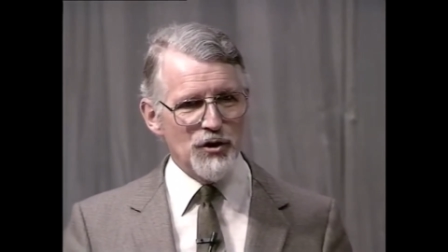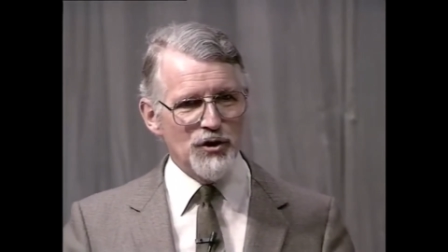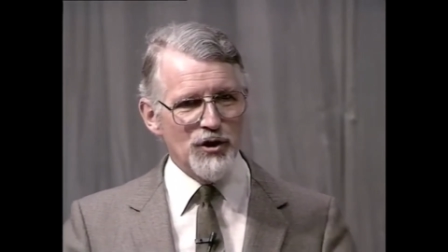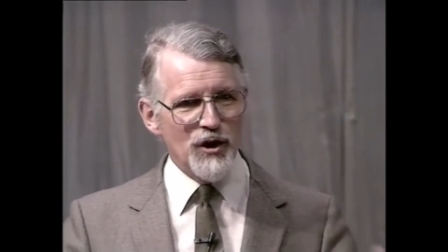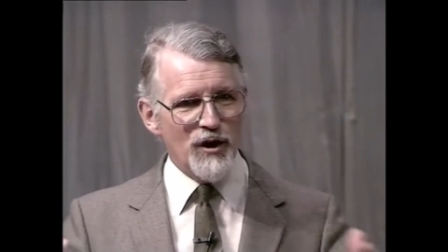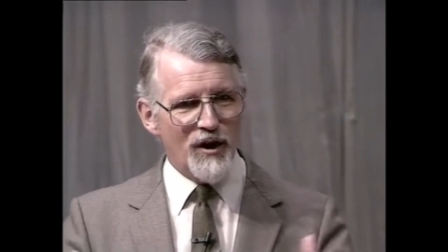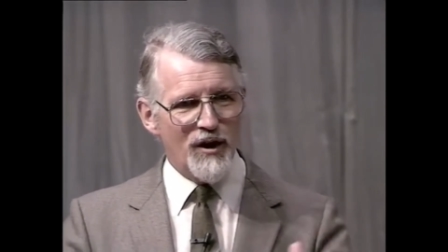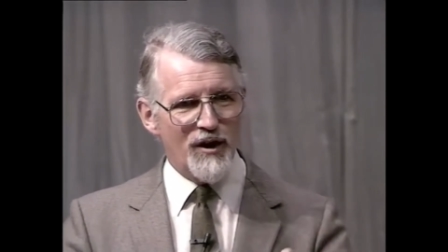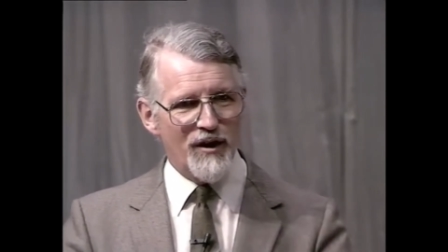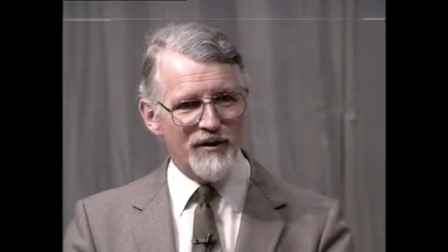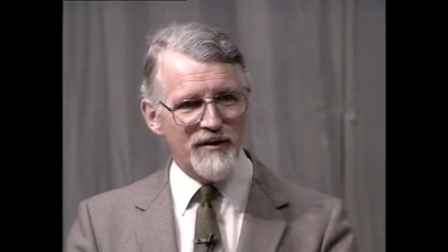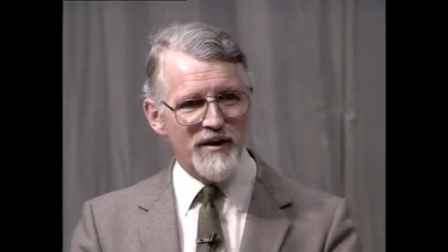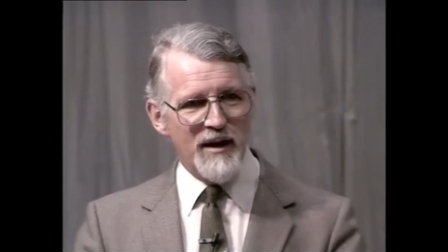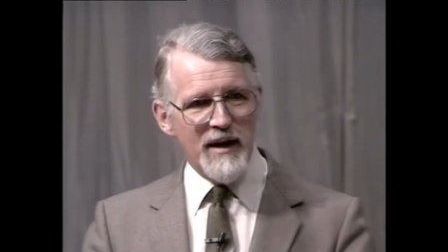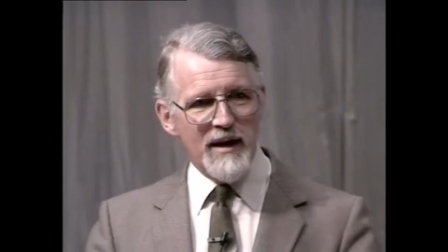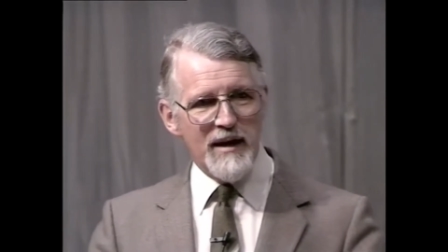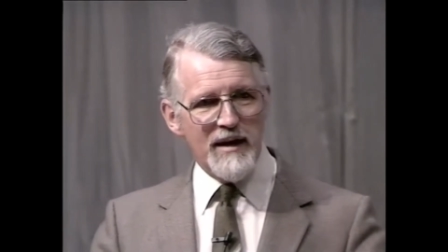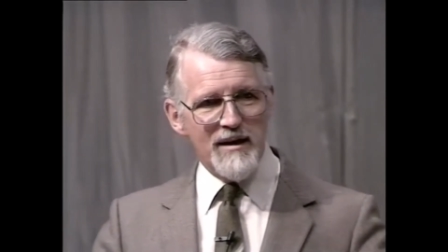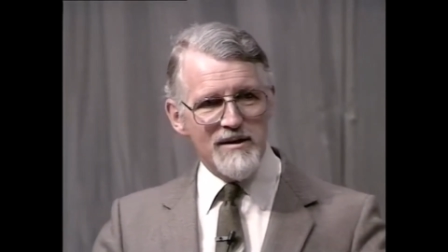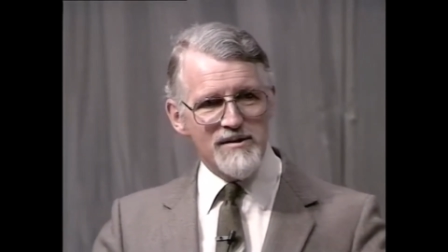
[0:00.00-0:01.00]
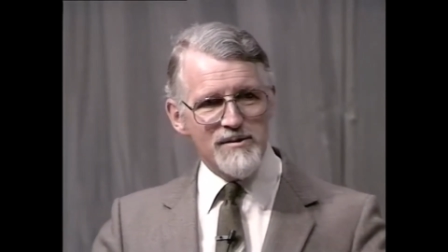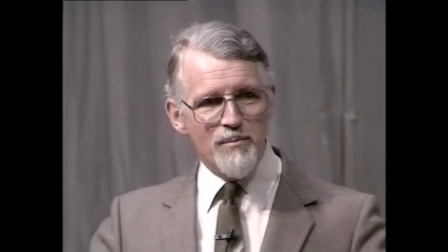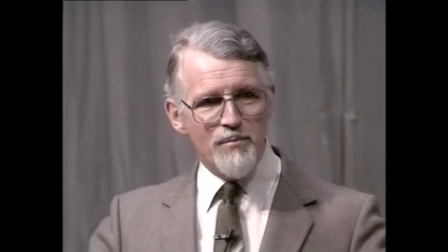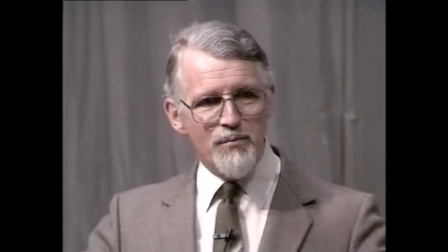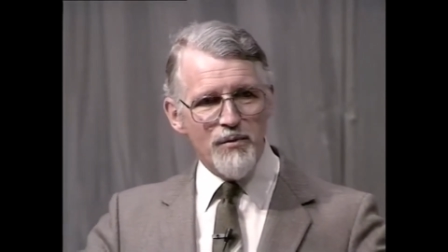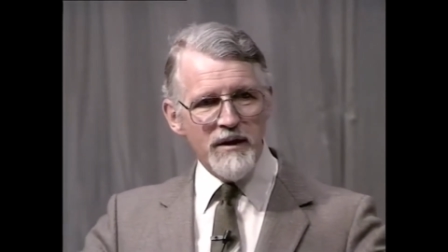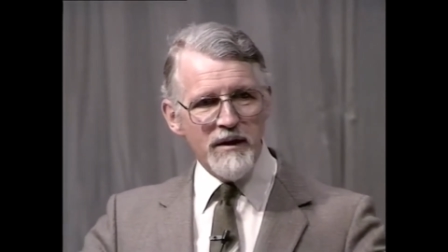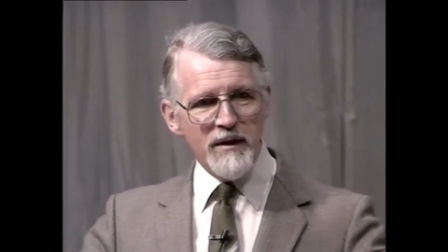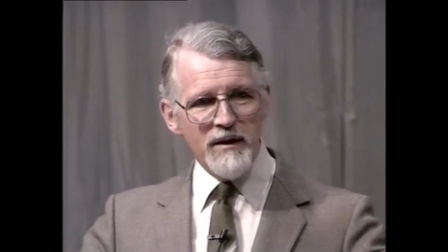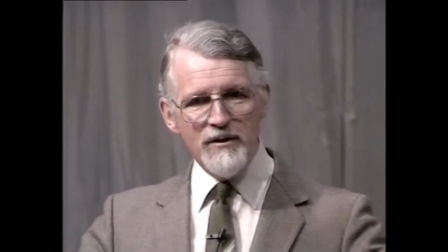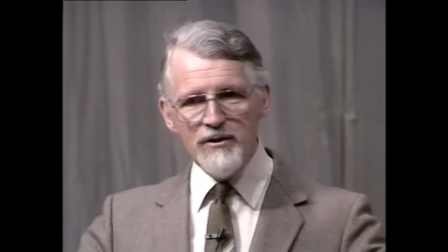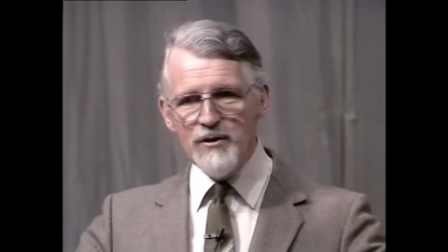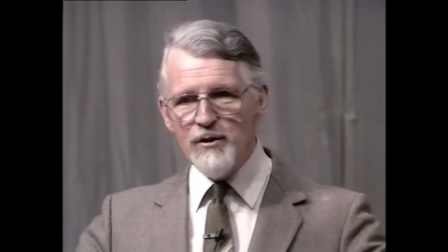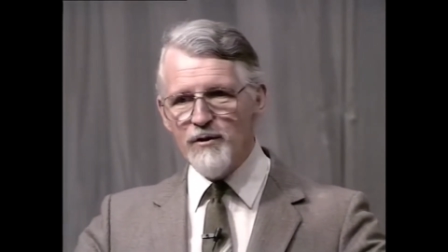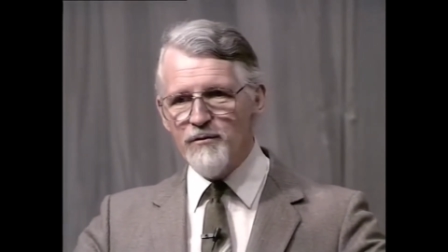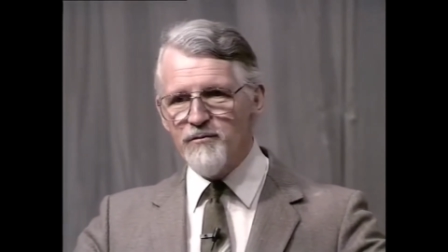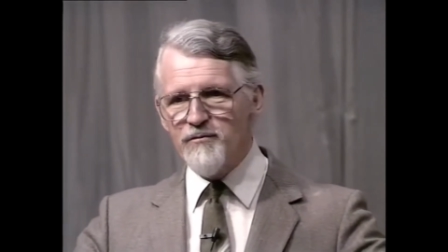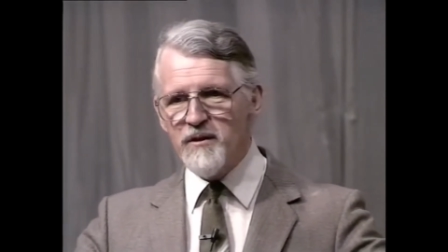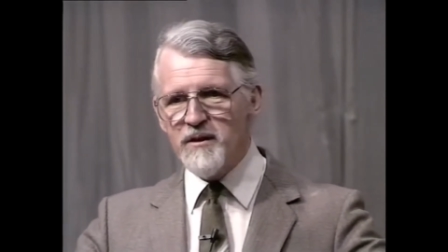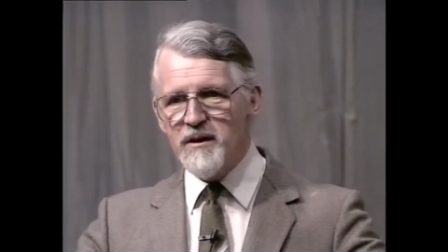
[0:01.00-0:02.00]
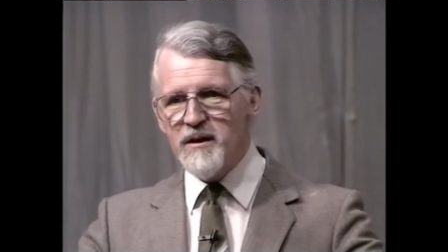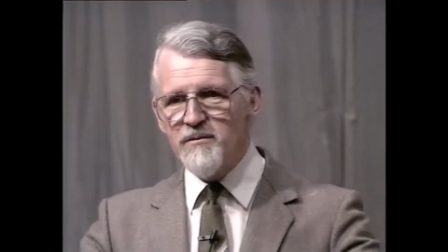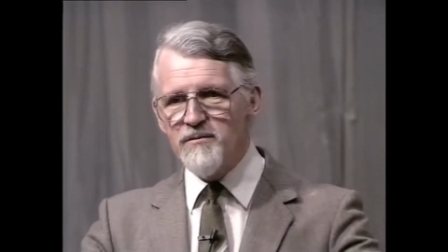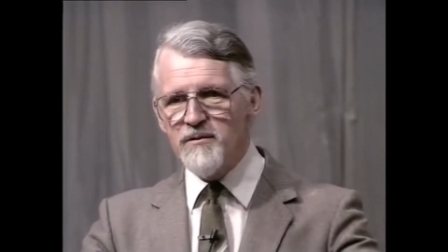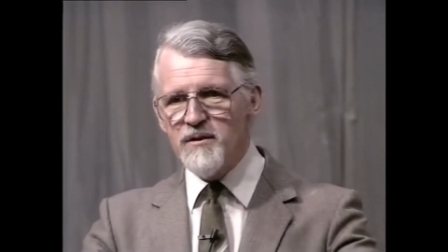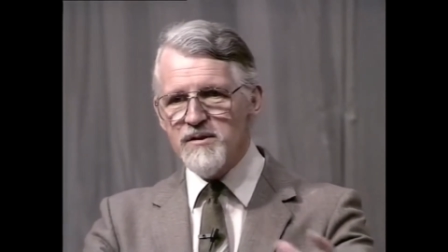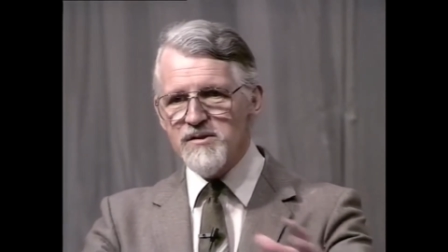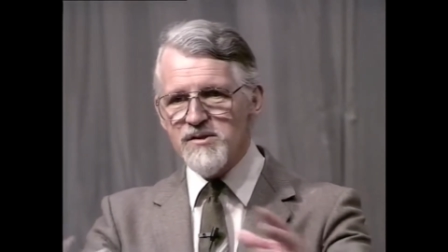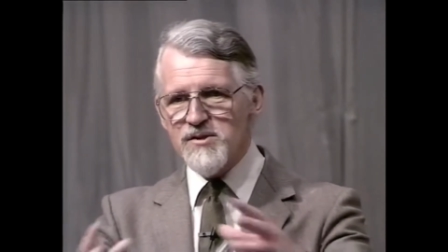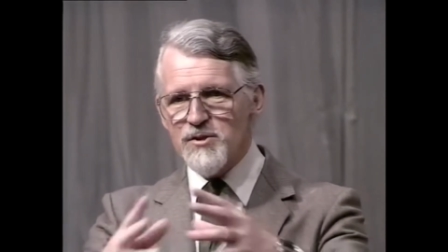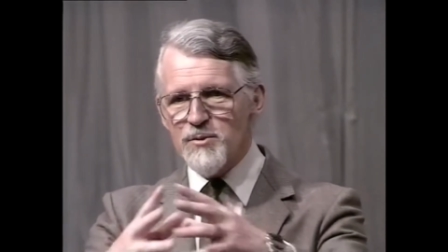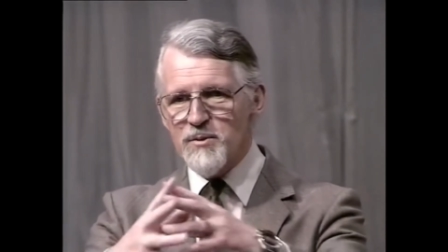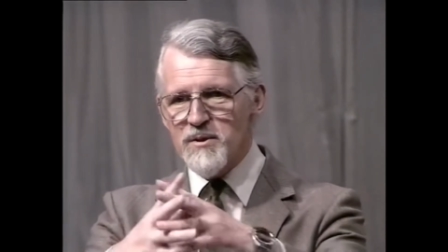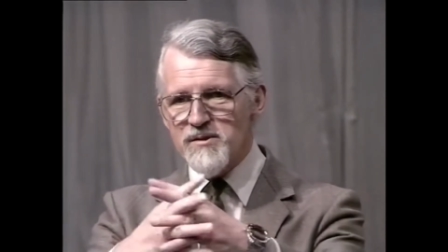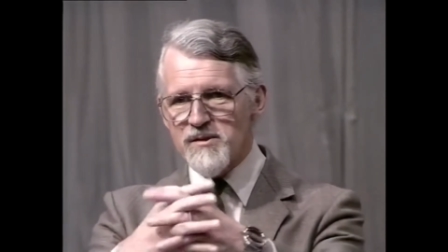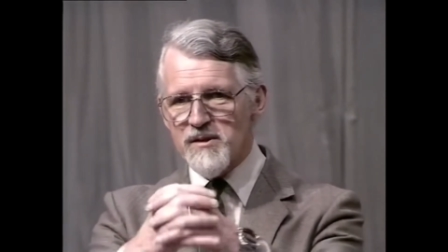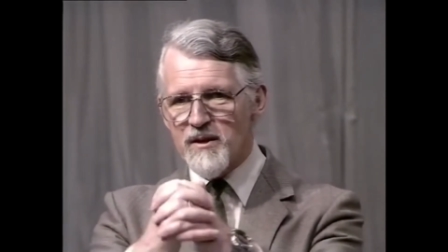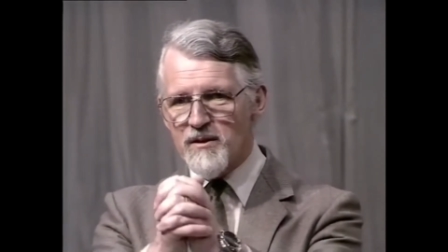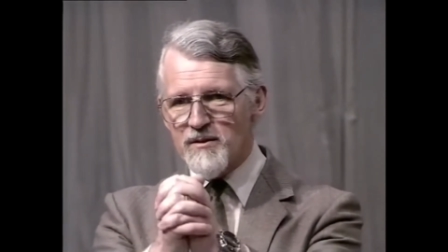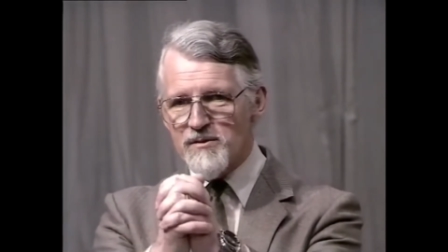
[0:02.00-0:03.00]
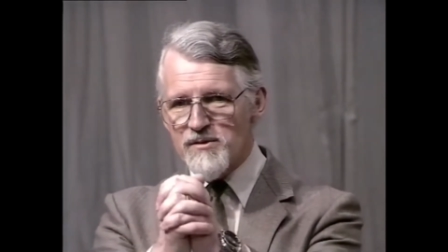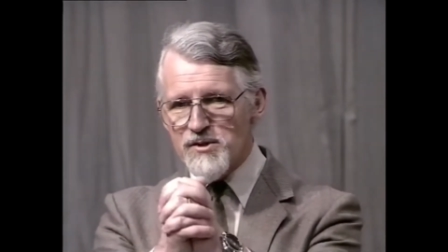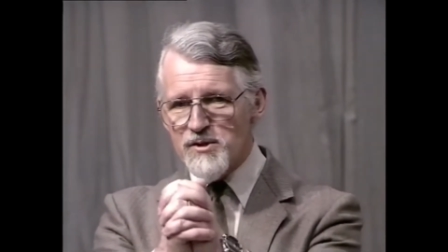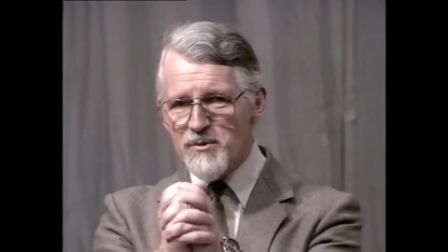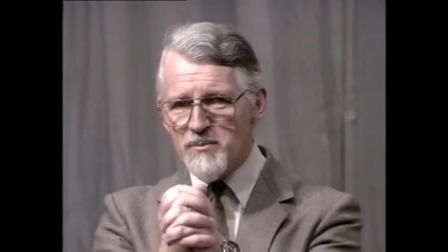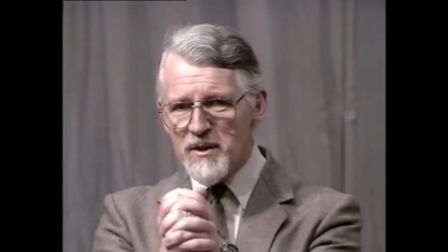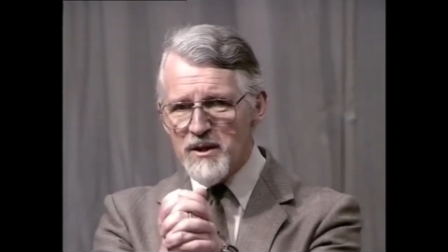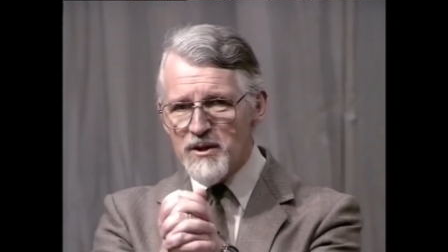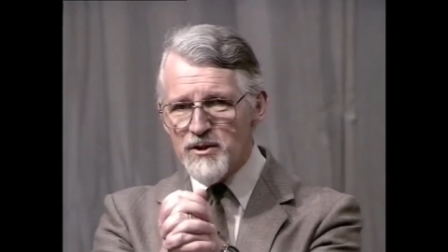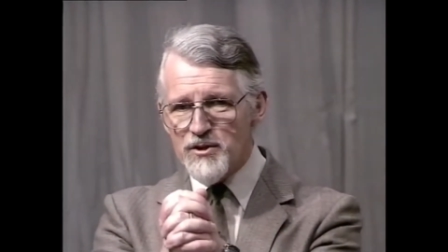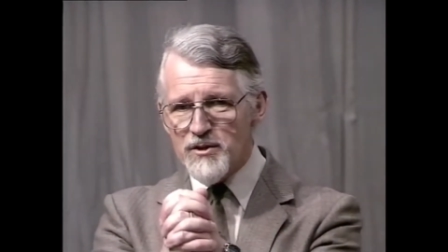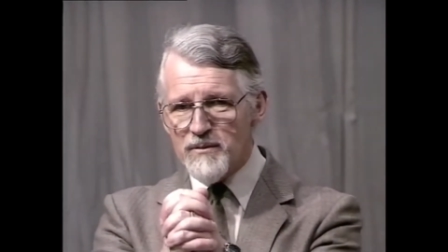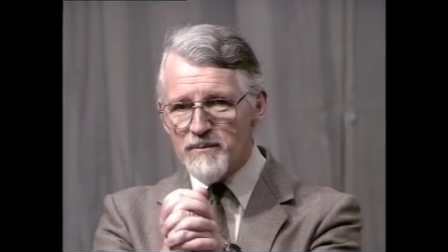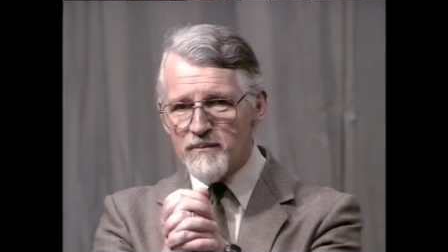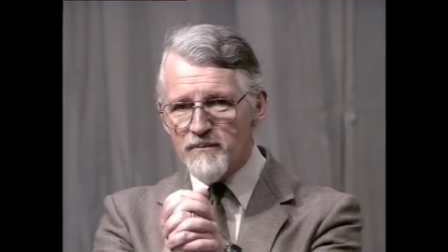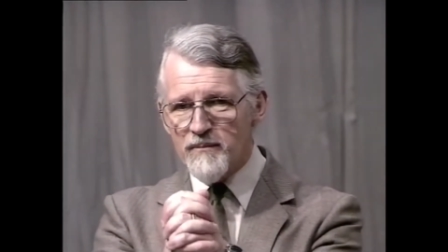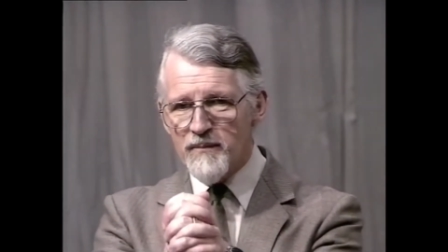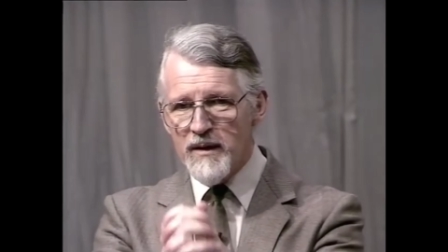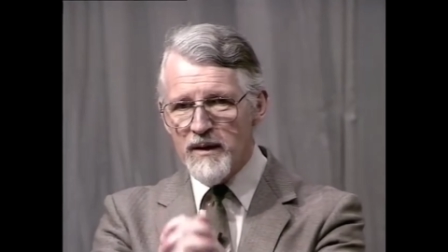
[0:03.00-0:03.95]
God is bringing your forgiveness to its consummation,